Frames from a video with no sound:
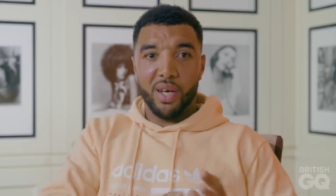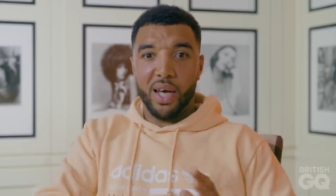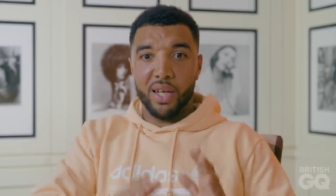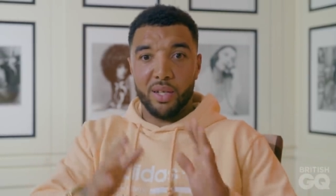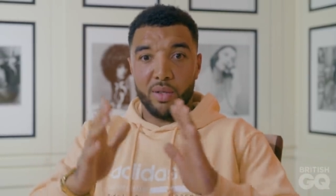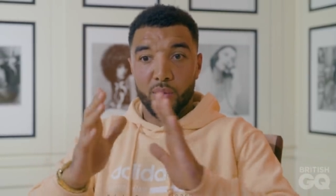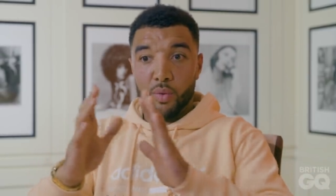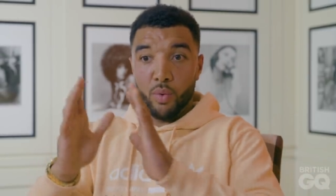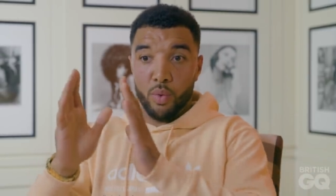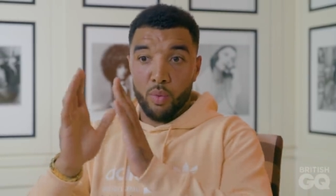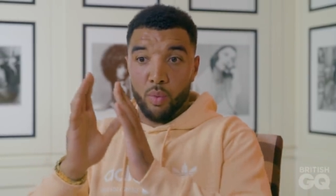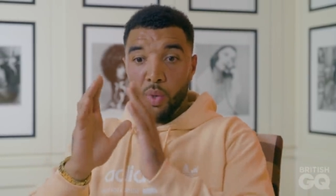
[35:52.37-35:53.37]
And
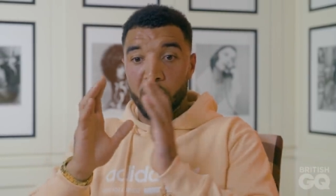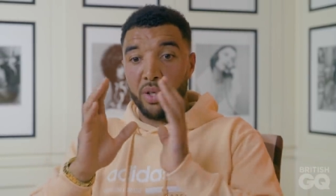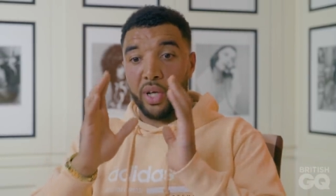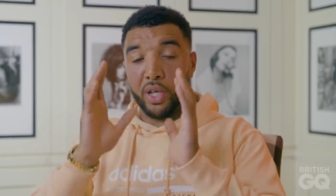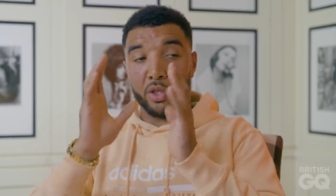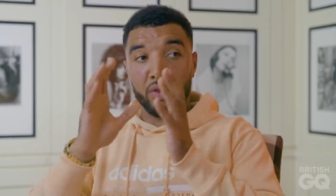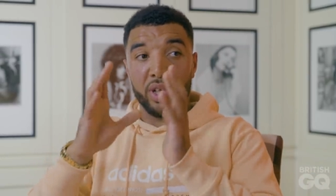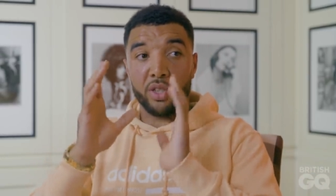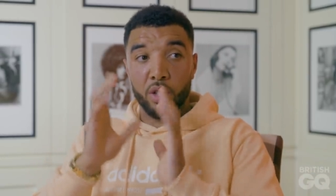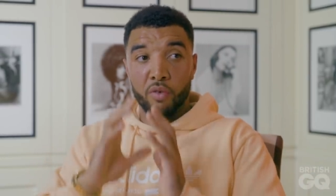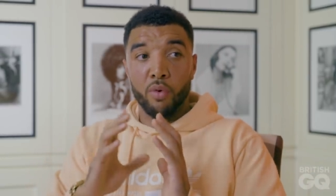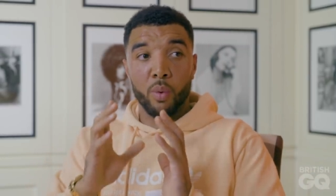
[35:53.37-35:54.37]
when you get
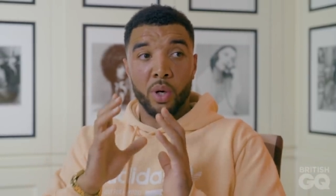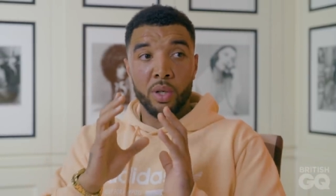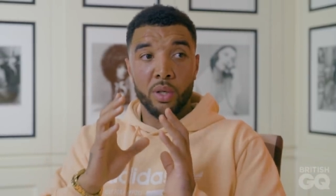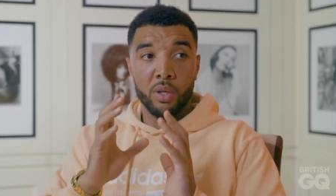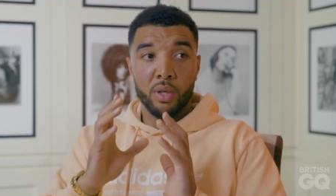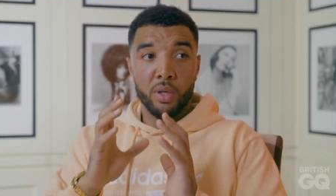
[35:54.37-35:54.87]
stressed over one,